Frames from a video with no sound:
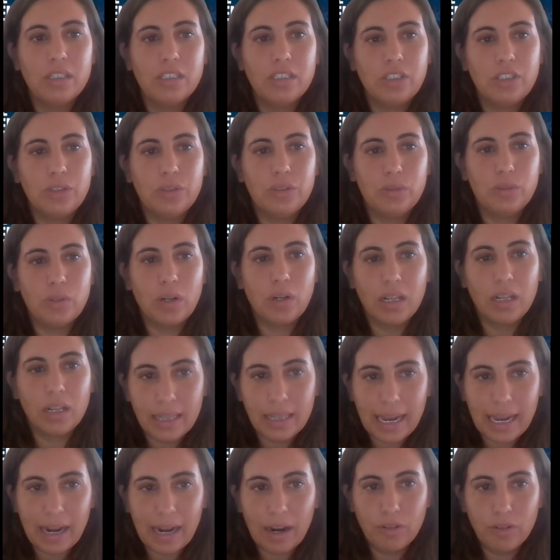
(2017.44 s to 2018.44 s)
to
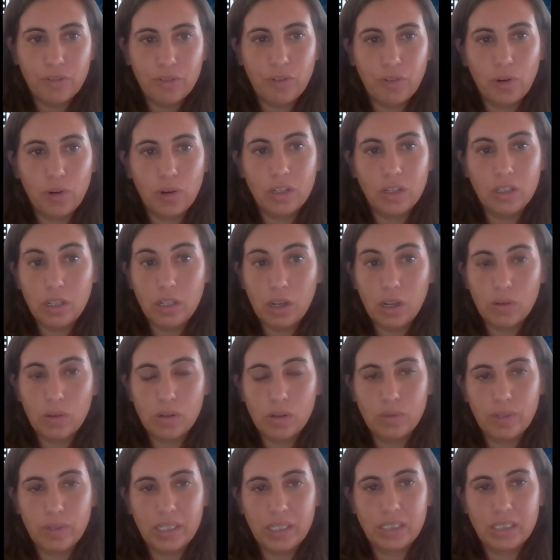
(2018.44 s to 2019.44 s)
allow for
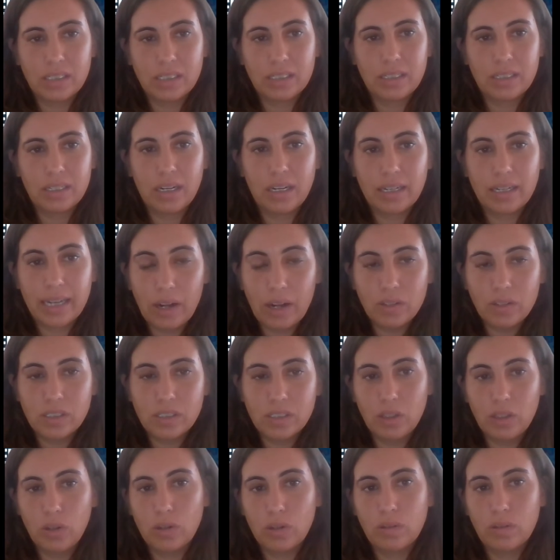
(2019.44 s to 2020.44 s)
lower risk accounts
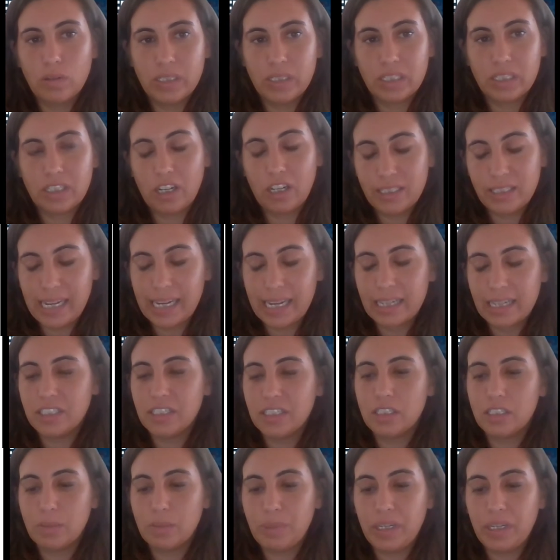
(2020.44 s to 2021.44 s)
and lower risk
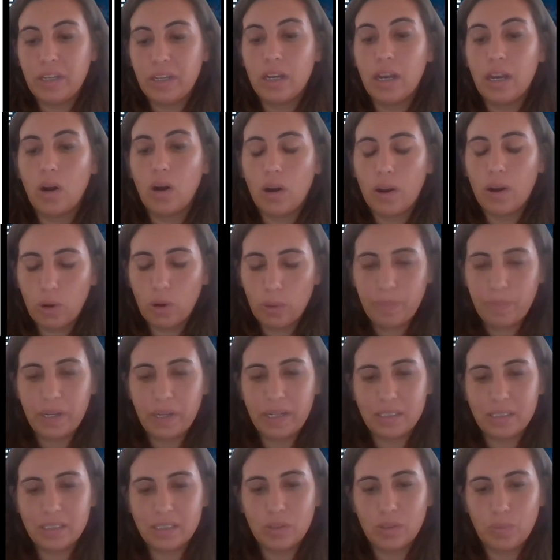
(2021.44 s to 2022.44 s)
transactions to be
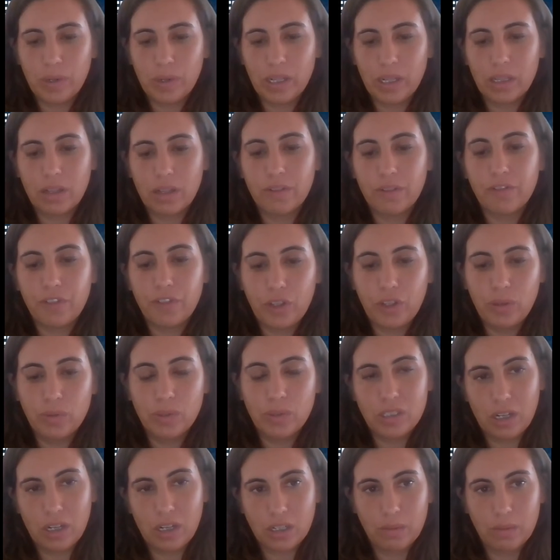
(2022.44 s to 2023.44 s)
opened with fewer
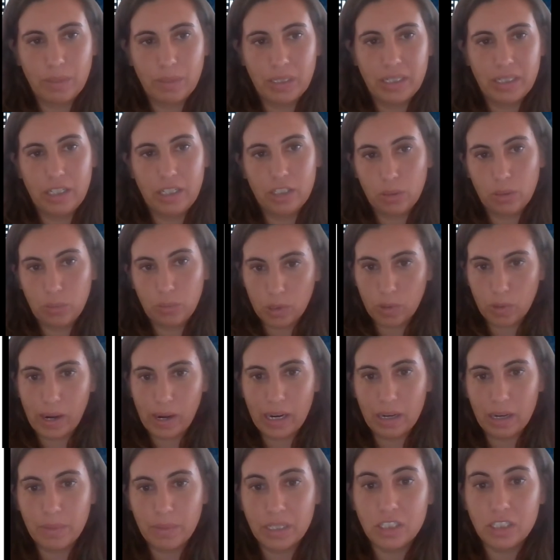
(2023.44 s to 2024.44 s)
documentation
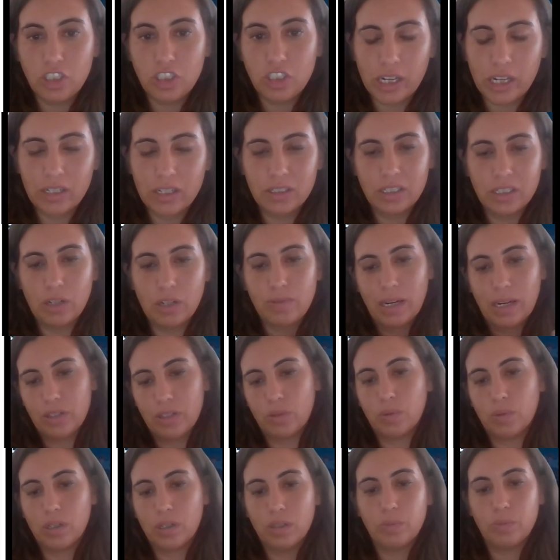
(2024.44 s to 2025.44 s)
requirements. Generally around
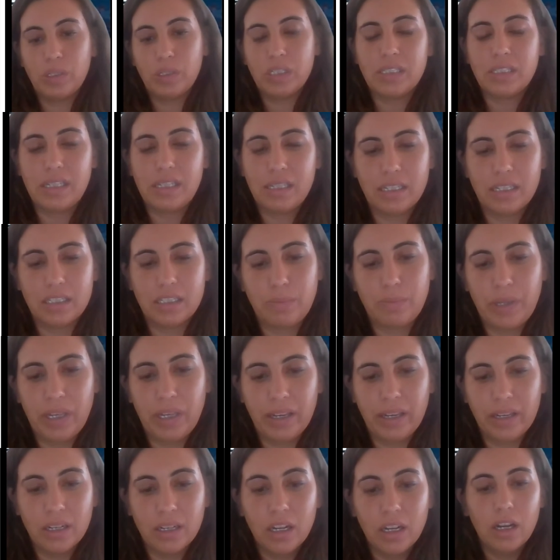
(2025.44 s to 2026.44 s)
the world, we see this
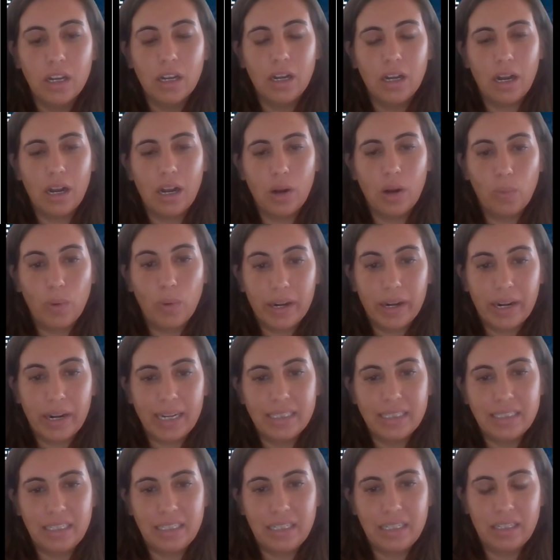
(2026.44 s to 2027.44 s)
being one
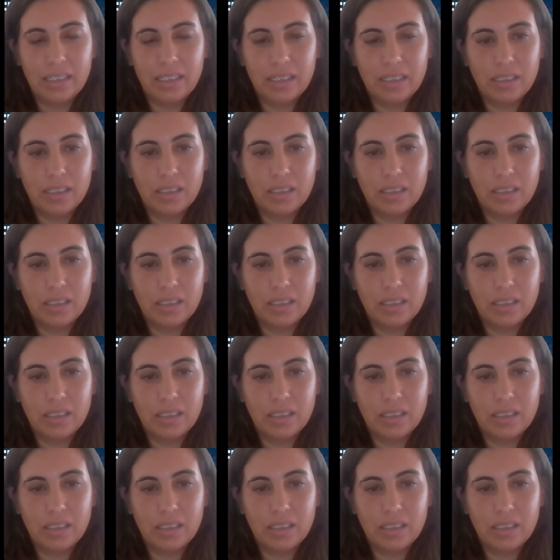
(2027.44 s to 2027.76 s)
ID